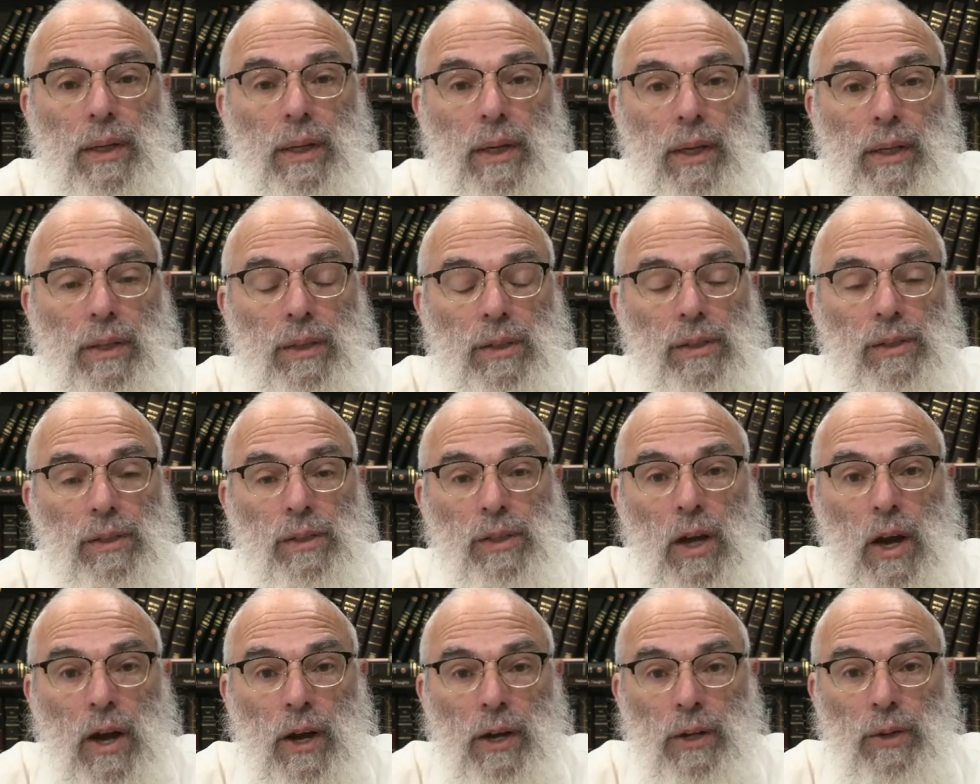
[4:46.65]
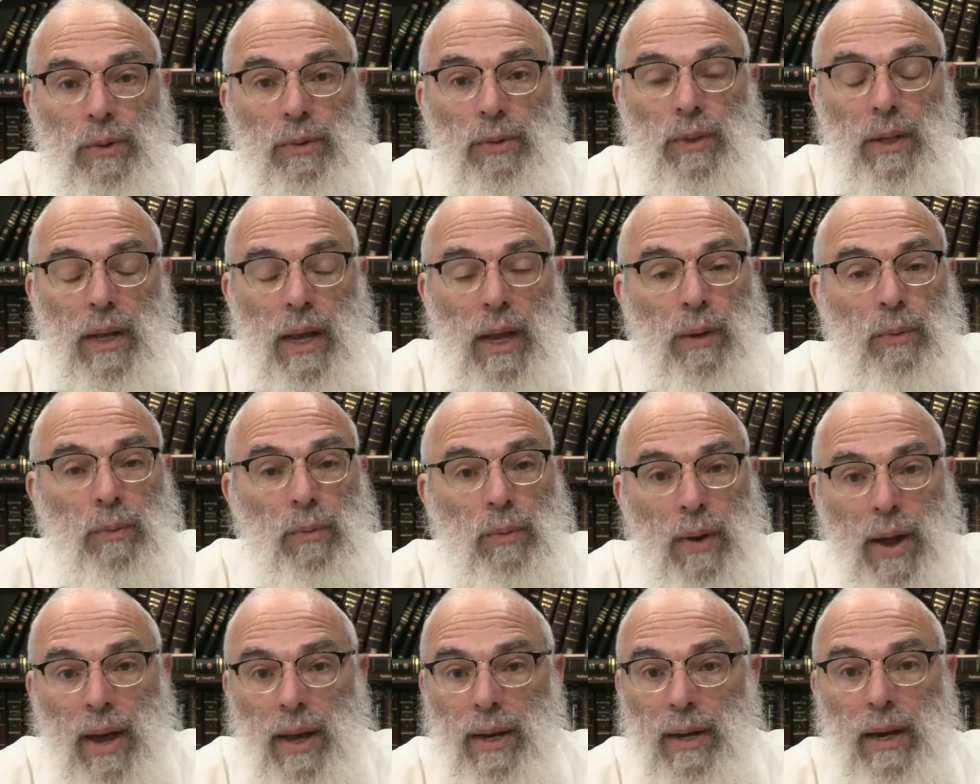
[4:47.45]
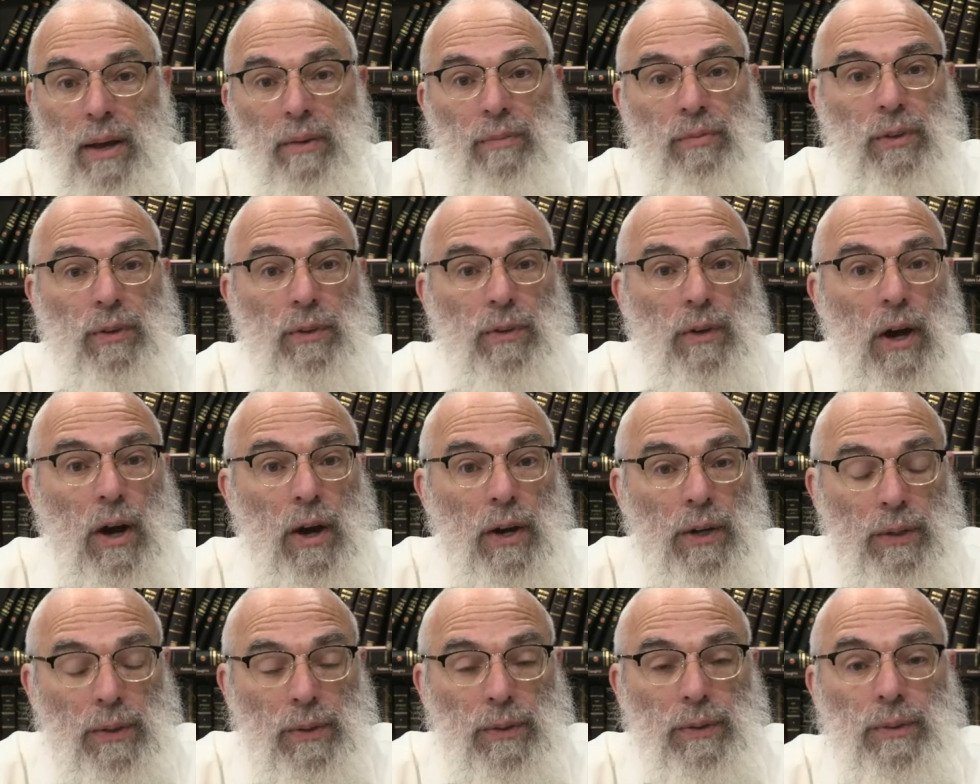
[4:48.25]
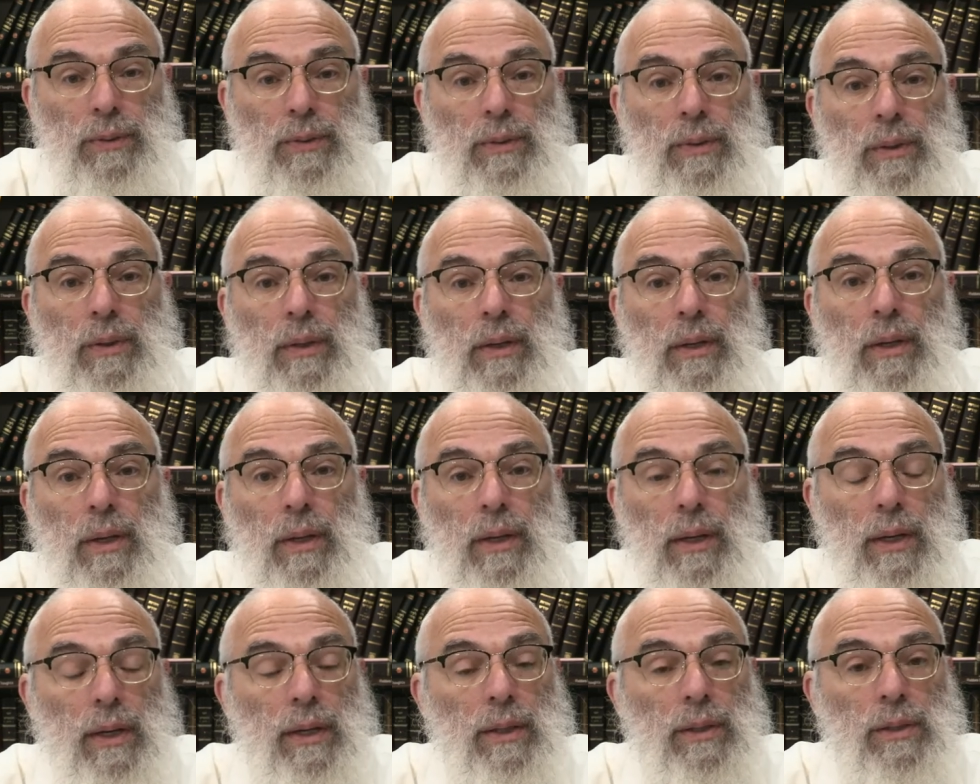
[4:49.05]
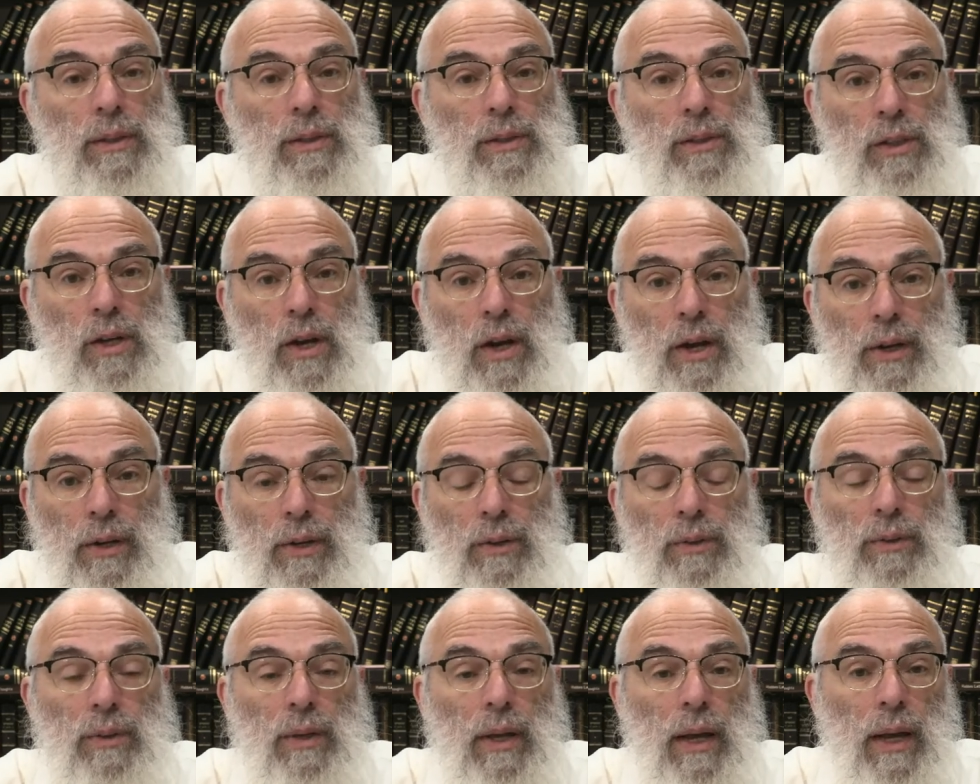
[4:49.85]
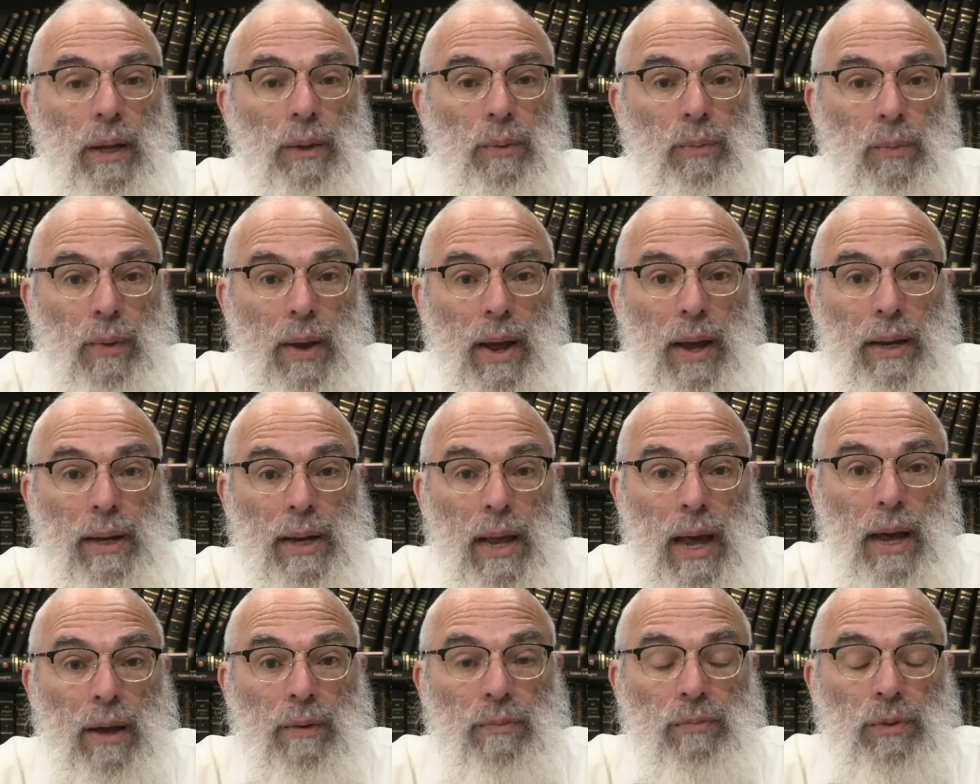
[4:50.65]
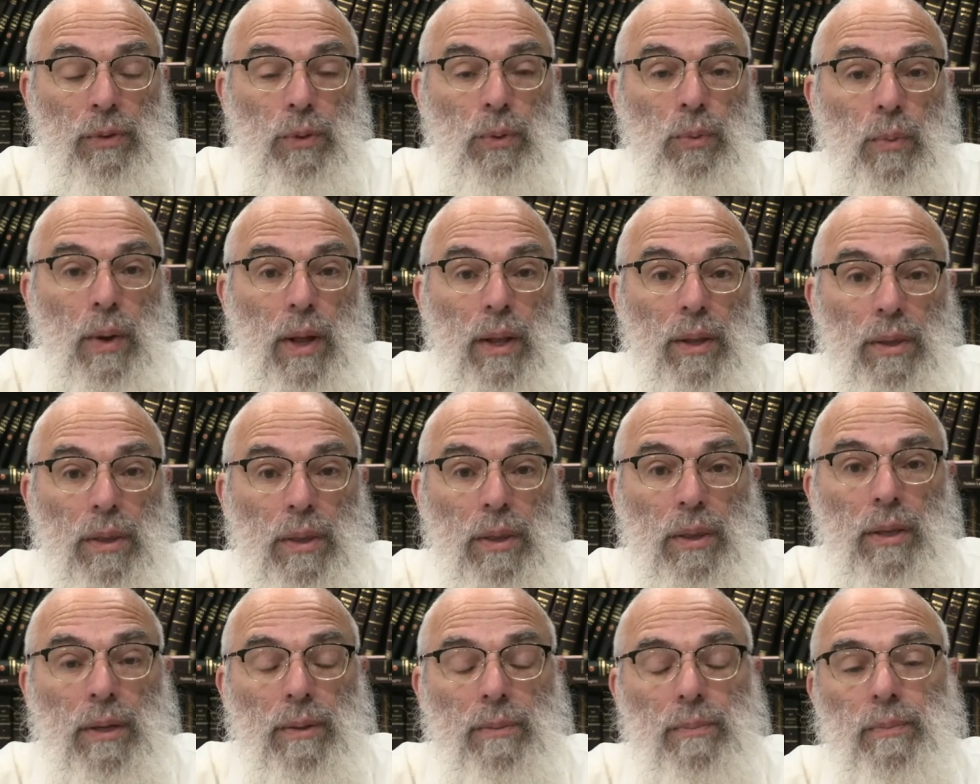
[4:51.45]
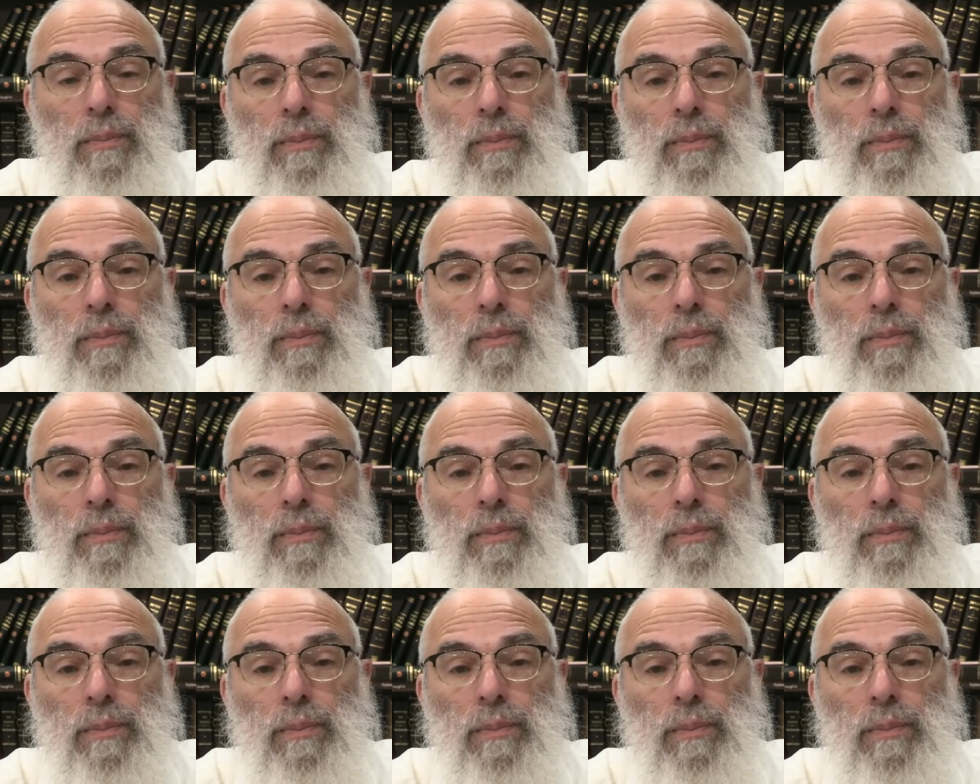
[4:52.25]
He desired and ran after honor. He desired and ran after wealth.